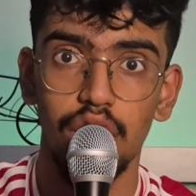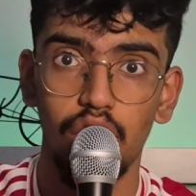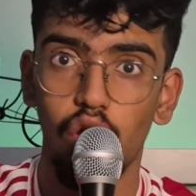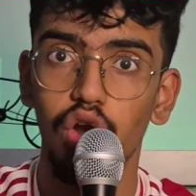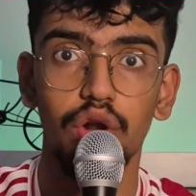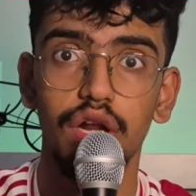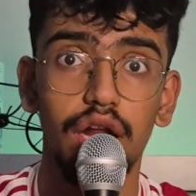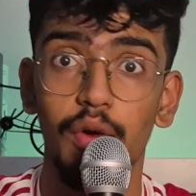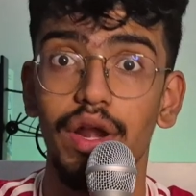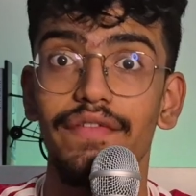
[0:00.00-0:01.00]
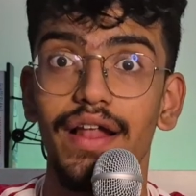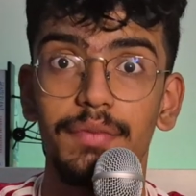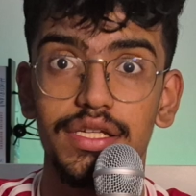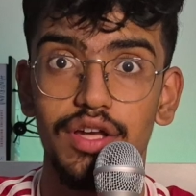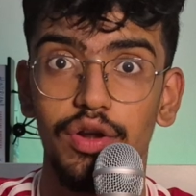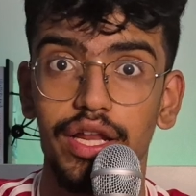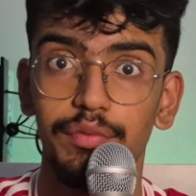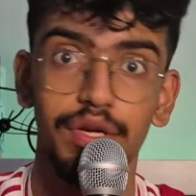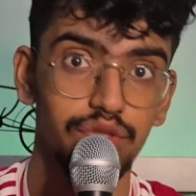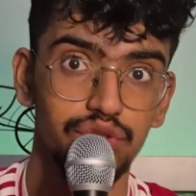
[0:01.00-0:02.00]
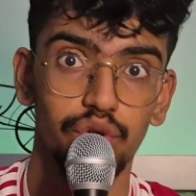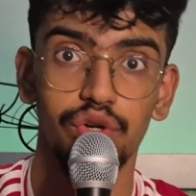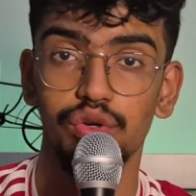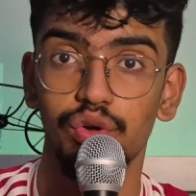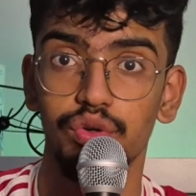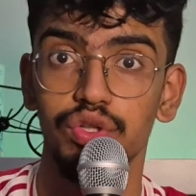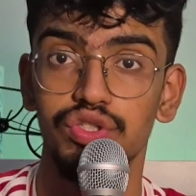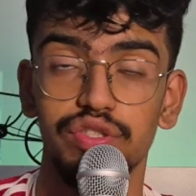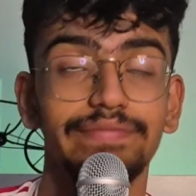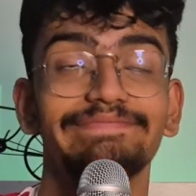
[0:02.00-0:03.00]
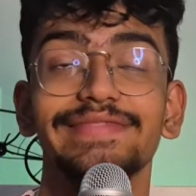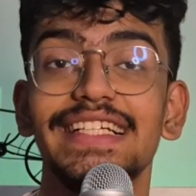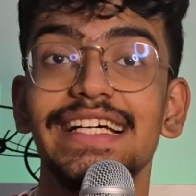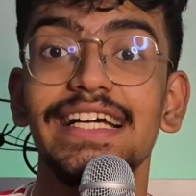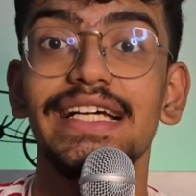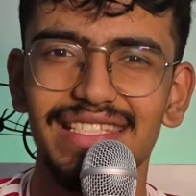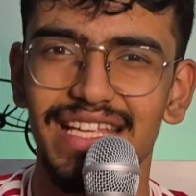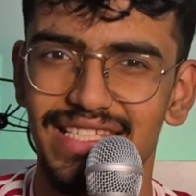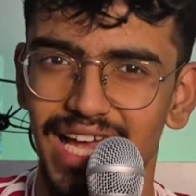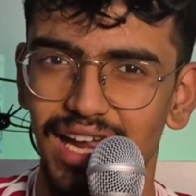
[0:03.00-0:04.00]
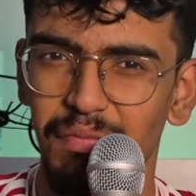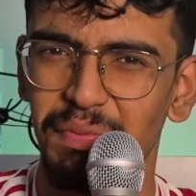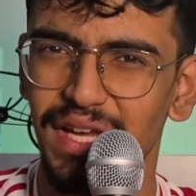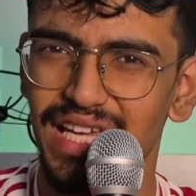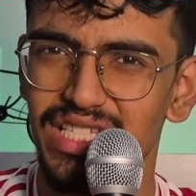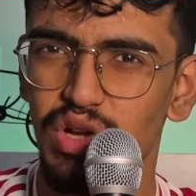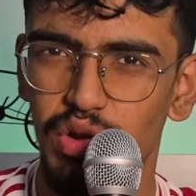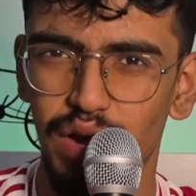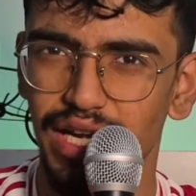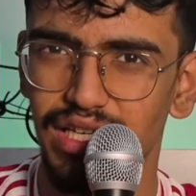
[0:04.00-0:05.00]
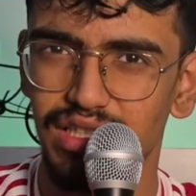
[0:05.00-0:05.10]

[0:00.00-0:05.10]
Or Onana would have helped us out anyway to score into own goal. So the setup is not right.